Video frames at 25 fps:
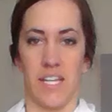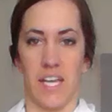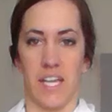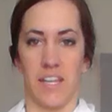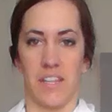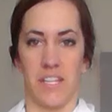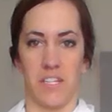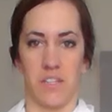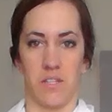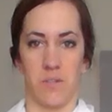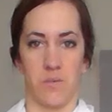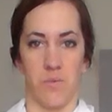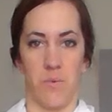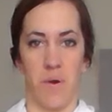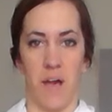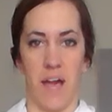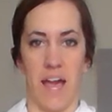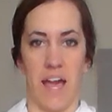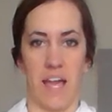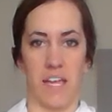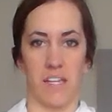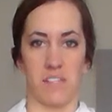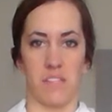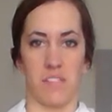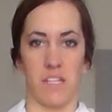And then the
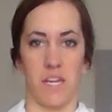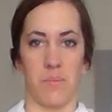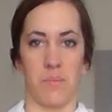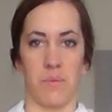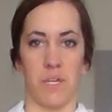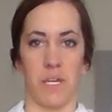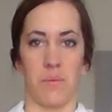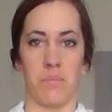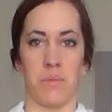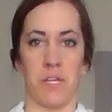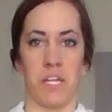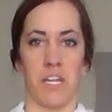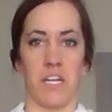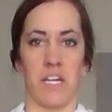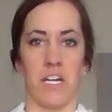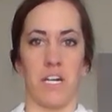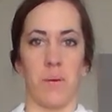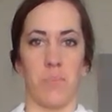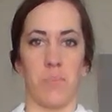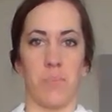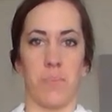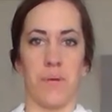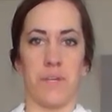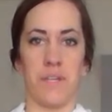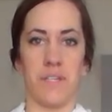Y's, I'm coming
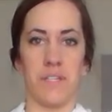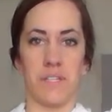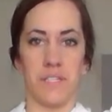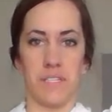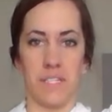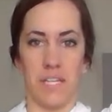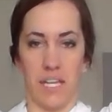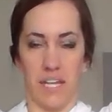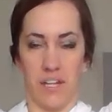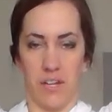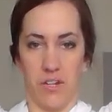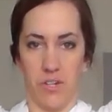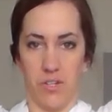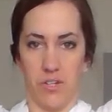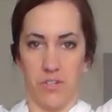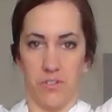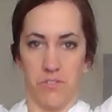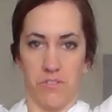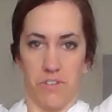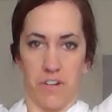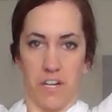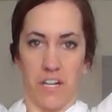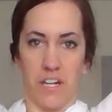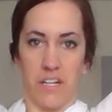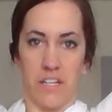up and
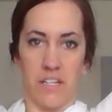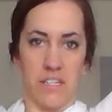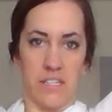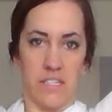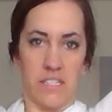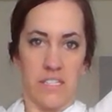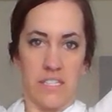over,